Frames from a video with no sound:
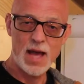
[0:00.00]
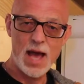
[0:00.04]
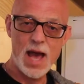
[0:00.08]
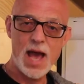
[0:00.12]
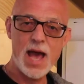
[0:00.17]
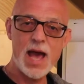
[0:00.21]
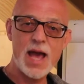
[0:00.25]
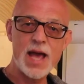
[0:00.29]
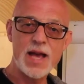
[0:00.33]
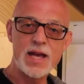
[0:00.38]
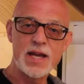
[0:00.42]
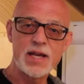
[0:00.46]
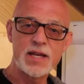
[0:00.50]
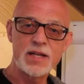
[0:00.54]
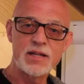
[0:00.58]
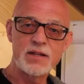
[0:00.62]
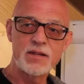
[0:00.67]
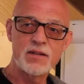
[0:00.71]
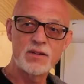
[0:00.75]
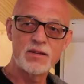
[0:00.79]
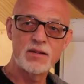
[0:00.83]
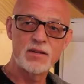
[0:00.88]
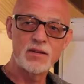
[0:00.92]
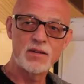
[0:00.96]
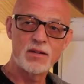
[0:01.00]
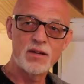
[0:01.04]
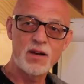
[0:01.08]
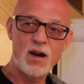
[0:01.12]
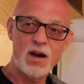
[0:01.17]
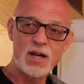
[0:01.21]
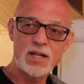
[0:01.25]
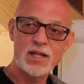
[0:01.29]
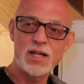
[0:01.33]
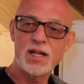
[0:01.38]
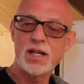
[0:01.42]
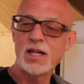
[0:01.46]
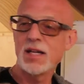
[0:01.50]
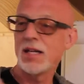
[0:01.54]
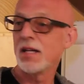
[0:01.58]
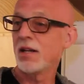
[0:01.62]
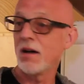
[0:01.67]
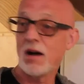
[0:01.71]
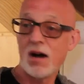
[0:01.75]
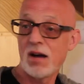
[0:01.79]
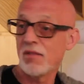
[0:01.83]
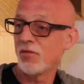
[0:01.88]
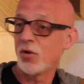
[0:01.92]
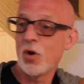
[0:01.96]
and
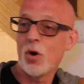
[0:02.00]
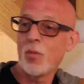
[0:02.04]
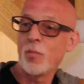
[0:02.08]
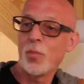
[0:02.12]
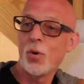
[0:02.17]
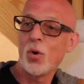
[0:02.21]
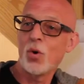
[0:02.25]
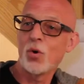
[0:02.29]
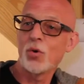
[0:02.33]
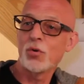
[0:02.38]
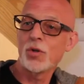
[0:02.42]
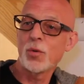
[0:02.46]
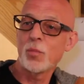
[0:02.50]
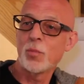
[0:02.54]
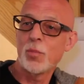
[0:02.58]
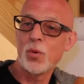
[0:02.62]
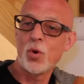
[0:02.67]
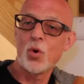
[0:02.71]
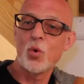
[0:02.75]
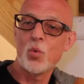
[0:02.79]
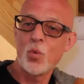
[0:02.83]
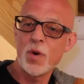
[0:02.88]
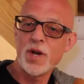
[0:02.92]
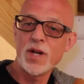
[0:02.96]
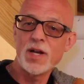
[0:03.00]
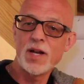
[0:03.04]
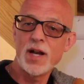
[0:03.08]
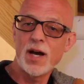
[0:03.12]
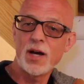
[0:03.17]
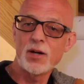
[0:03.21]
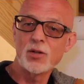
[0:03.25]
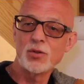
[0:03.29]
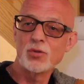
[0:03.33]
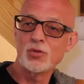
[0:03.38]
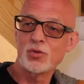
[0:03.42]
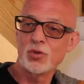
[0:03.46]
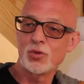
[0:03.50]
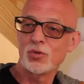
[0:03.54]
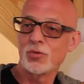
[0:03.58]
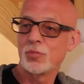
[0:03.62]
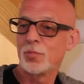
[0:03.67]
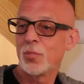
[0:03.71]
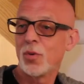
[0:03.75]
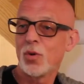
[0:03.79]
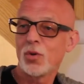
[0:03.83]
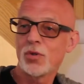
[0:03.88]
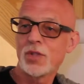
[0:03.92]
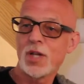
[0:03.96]
I've got poor windows or
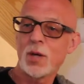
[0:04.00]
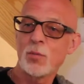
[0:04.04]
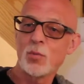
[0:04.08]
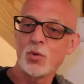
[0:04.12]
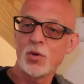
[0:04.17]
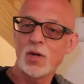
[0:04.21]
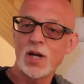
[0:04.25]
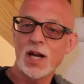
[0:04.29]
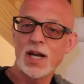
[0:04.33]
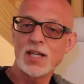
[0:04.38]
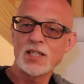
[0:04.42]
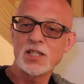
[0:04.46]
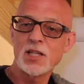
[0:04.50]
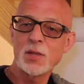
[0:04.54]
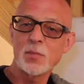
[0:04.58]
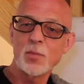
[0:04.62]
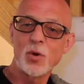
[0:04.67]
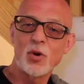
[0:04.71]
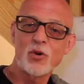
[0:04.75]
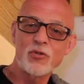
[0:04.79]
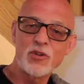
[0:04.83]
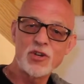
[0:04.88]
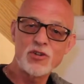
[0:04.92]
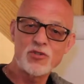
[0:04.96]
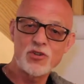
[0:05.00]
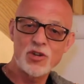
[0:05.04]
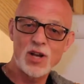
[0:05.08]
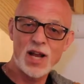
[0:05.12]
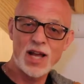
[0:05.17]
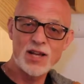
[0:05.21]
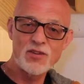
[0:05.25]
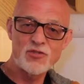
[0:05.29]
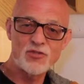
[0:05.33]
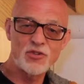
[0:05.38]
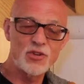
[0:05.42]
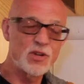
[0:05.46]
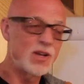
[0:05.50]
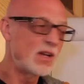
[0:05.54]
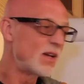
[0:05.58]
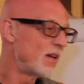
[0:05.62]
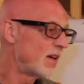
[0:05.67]
poor double glazing, poor insulation,